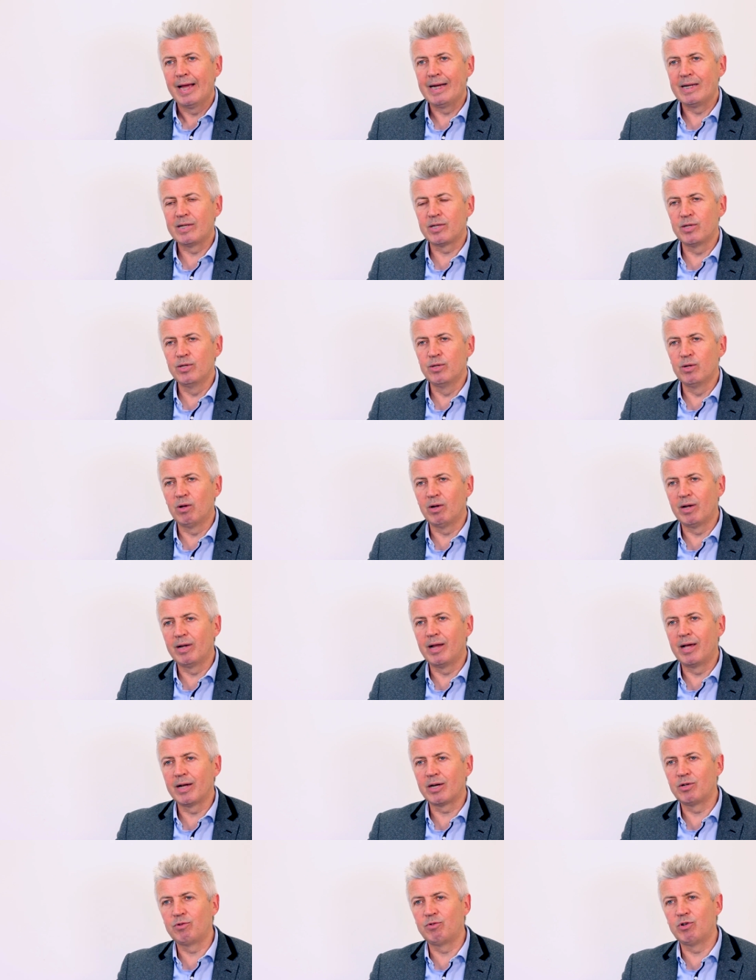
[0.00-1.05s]
it's not
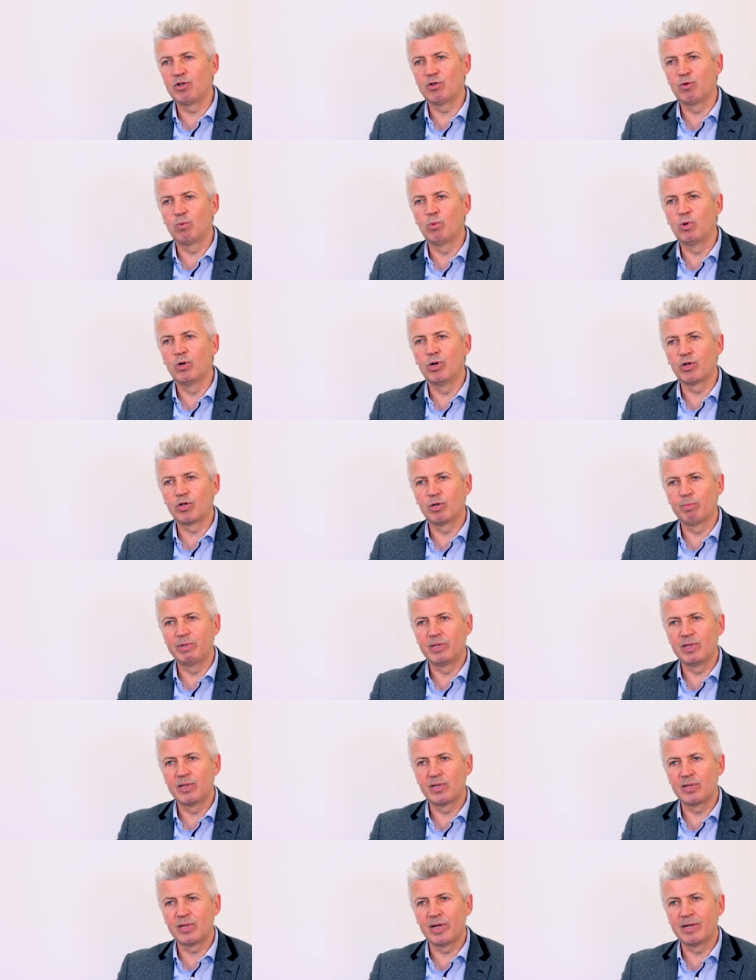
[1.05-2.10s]
like a traditional workshop in
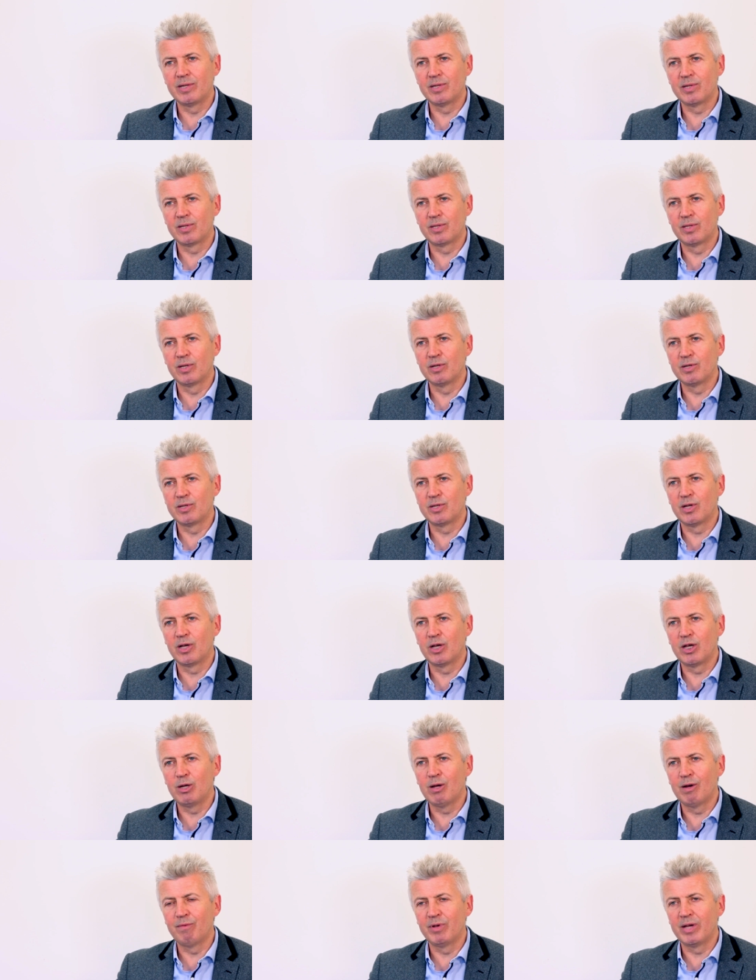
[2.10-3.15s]
the sense that uh,
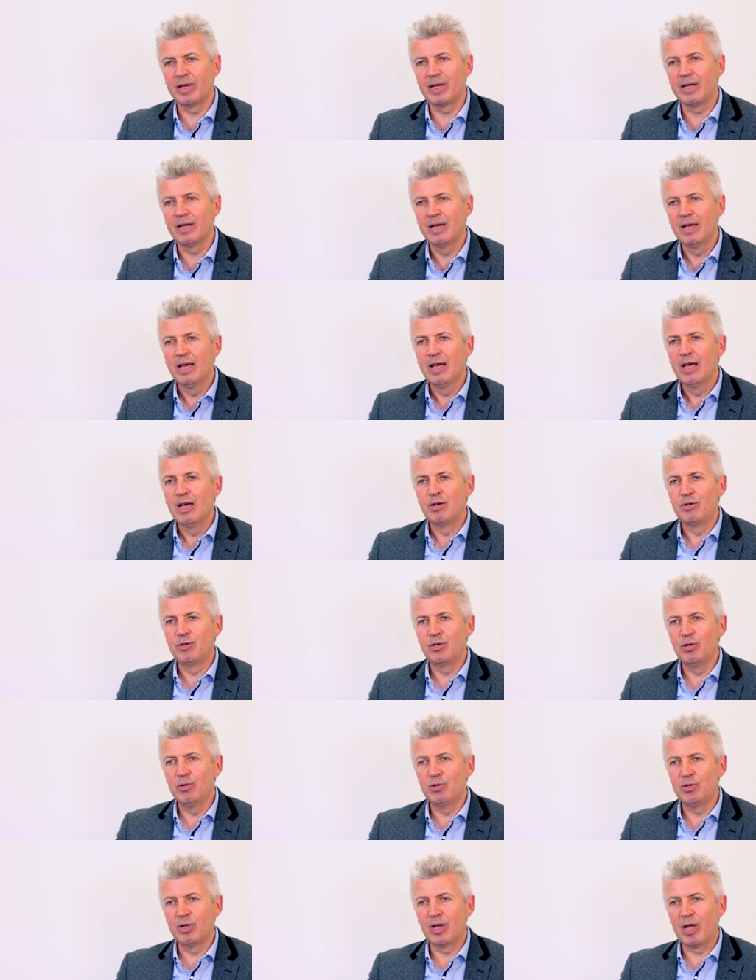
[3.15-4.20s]
you have a
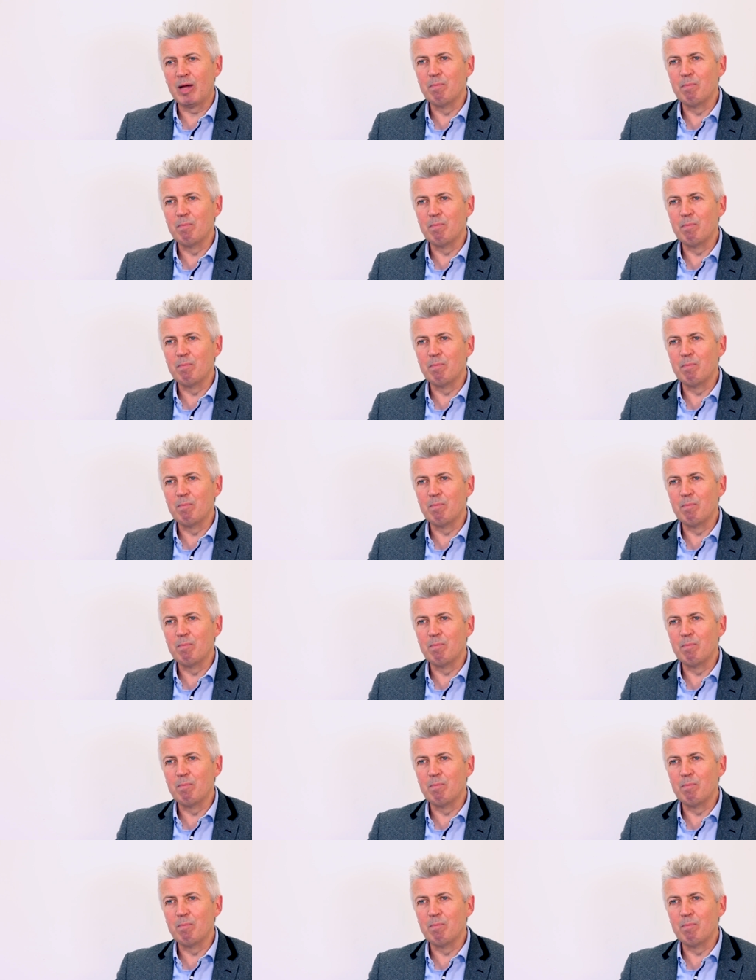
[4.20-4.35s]
tutor